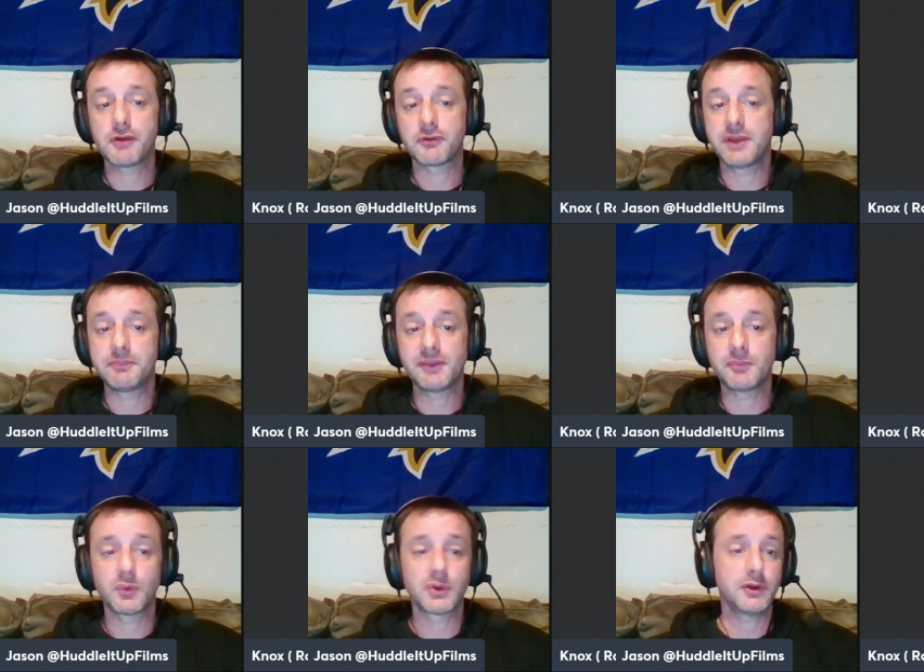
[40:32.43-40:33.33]
Great
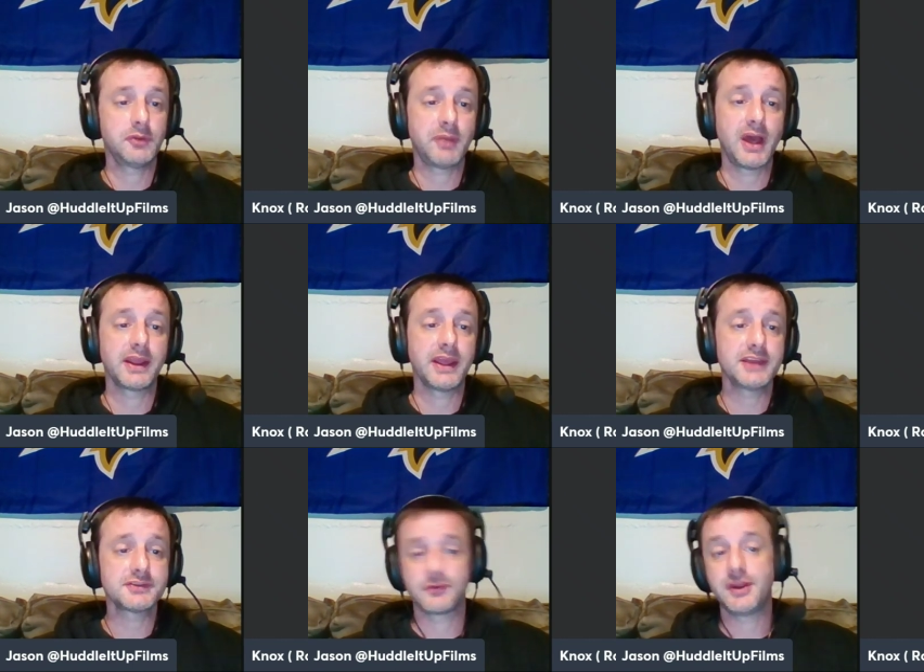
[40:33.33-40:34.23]
people with a good
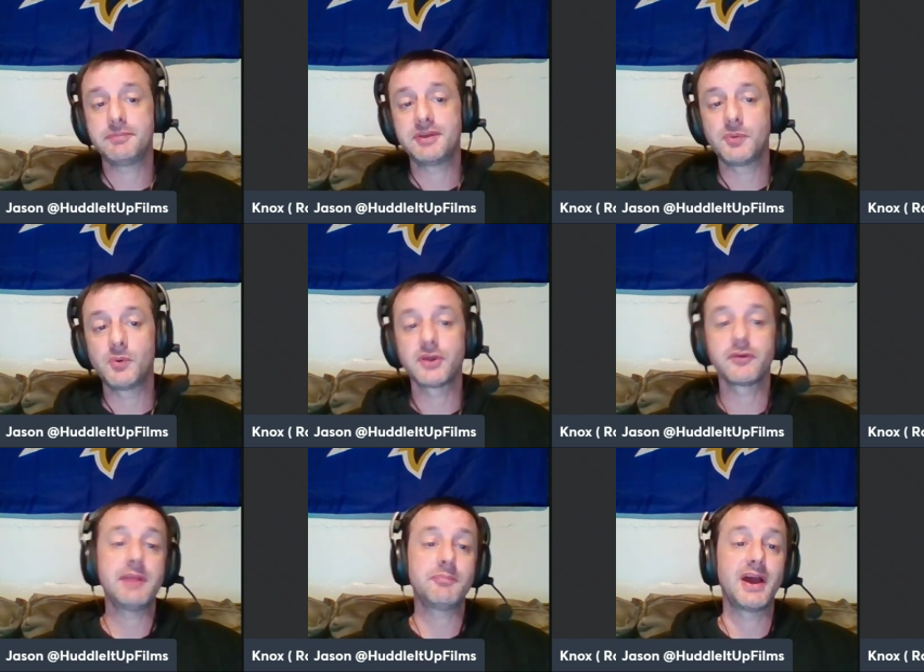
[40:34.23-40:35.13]
podcast. Great people with a
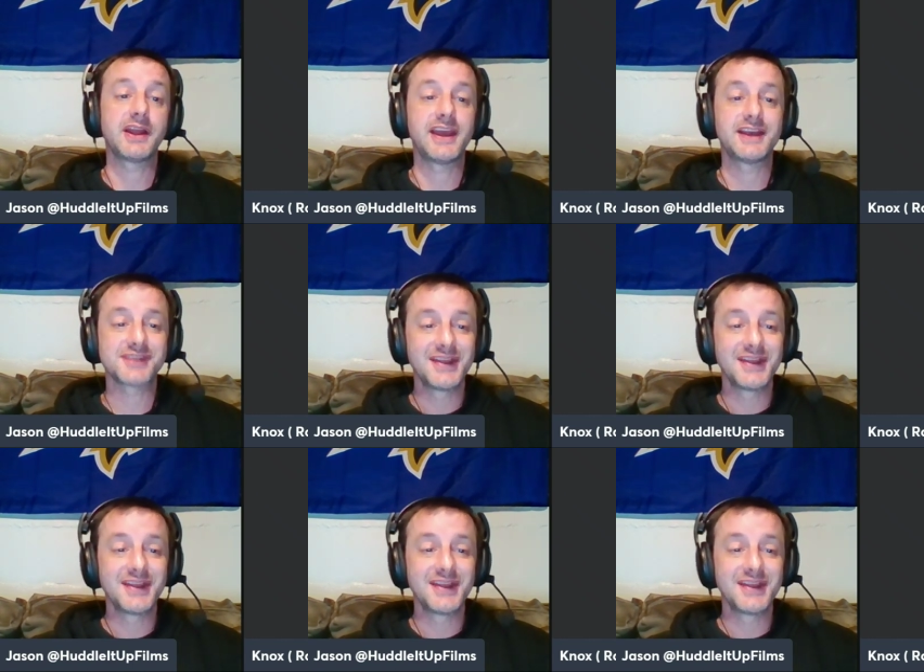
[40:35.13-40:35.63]
great podcast.